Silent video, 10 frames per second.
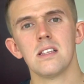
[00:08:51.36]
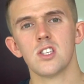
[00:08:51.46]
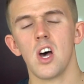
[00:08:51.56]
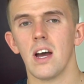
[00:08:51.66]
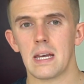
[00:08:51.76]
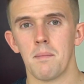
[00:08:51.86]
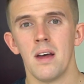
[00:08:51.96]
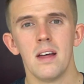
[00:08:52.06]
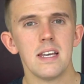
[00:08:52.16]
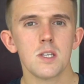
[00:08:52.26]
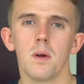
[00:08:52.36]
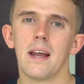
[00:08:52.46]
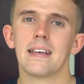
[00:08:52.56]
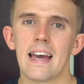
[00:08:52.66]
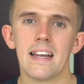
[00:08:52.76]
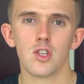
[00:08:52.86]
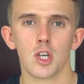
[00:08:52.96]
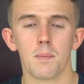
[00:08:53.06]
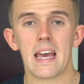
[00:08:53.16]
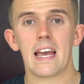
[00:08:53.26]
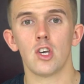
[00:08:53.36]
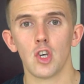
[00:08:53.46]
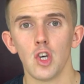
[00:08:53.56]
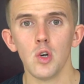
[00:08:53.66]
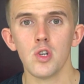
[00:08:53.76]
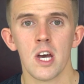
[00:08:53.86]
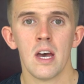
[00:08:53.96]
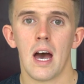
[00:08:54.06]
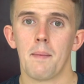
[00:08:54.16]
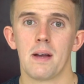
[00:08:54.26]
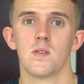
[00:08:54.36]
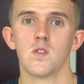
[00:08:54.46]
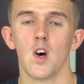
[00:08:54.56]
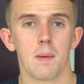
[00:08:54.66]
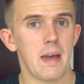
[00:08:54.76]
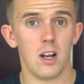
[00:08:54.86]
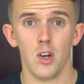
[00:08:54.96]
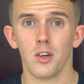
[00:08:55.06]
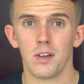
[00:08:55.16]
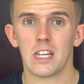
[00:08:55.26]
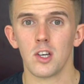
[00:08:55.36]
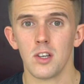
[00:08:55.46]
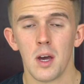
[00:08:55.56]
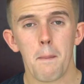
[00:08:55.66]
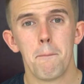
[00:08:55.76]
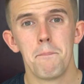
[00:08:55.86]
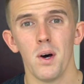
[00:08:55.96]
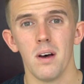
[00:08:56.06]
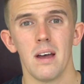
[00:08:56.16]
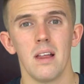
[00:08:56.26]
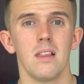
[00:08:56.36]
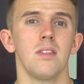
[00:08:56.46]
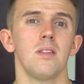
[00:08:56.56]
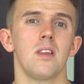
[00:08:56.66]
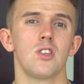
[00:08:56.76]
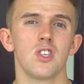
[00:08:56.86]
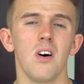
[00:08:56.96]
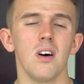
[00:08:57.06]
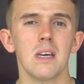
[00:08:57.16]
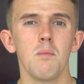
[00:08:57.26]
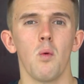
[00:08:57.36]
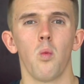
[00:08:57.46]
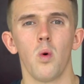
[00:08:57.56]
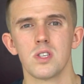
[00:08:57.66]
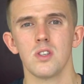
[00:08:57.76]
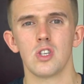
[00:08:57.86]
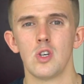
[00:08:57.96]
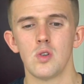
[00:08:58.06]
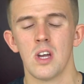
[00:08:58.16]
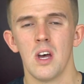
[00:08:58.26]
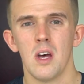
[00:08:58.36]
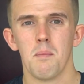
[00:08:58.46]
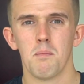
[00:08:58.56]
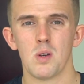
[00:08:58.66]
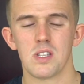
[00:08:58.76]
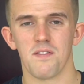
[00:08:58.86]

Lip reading: Time. This one again took me a huge amount of time. It looked really good, but the time wasn't used most